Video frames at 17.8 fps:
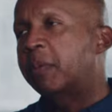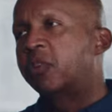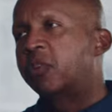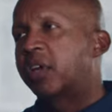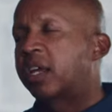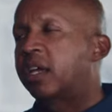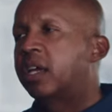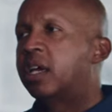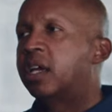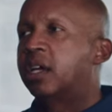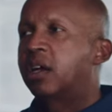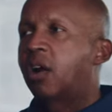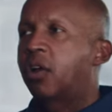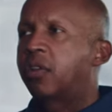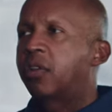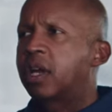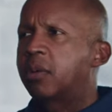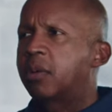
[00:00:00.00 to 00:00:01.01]
People say
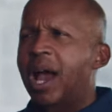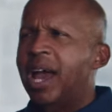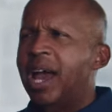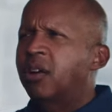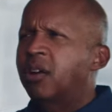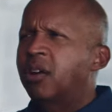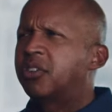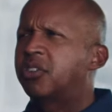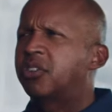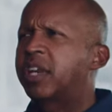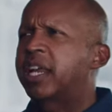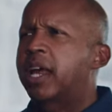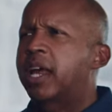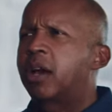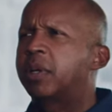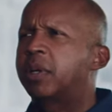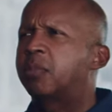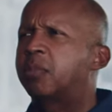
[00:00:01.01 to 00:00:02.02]
all the time, well, I don't
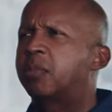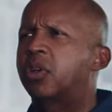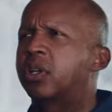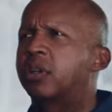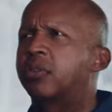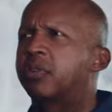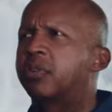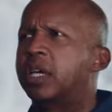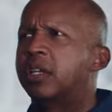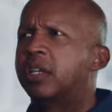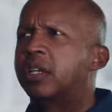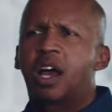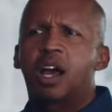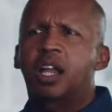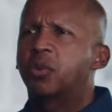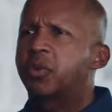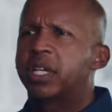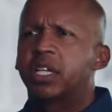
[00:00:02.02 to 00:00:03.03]
understand how people could have
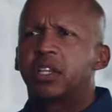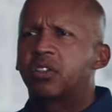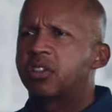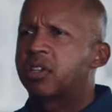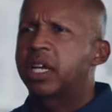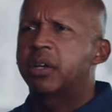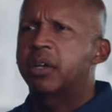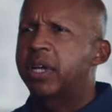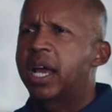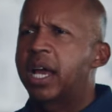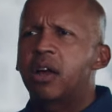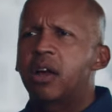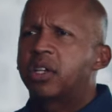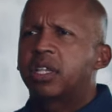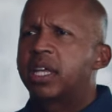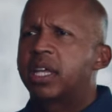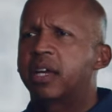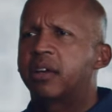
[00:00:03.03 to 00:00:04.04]
tolerated slavery. How
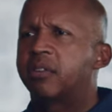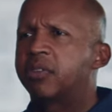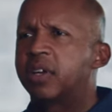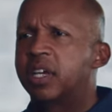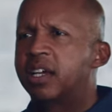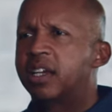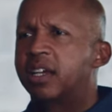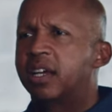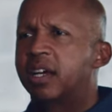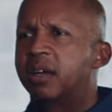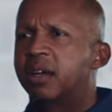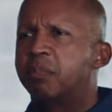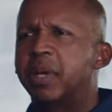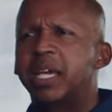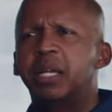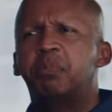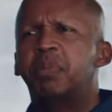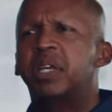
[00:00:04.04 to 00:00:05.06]
could they have
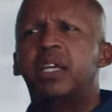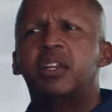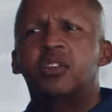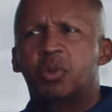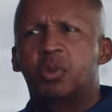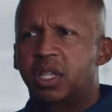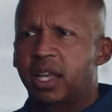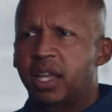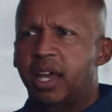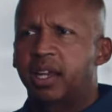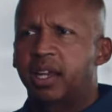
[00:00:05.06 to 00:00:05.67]
made peace with